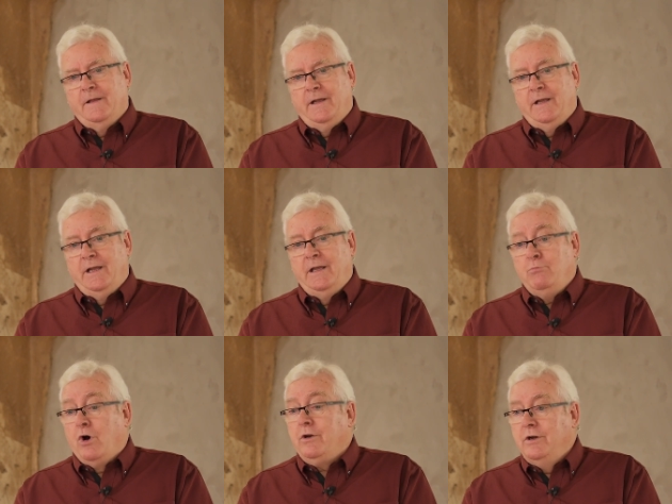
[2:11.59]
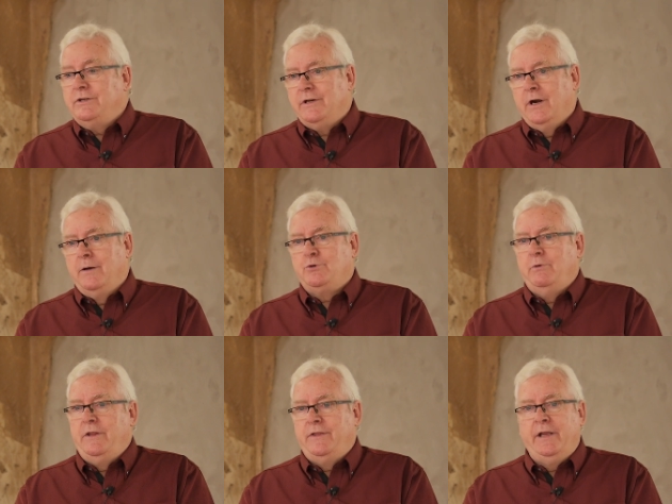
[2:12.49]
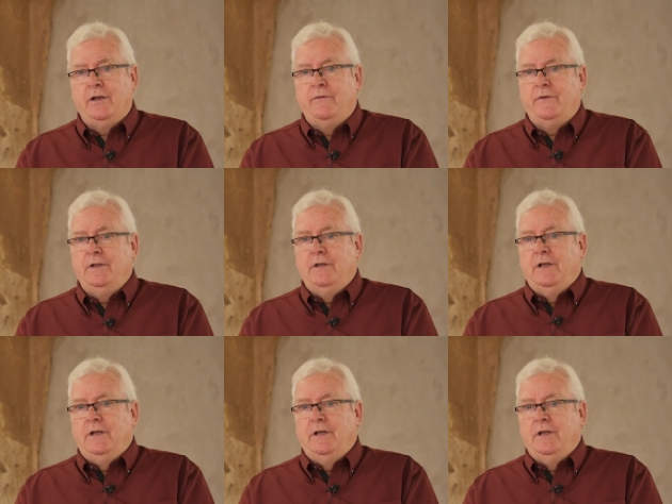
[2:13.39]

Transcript: in modern terms, we think of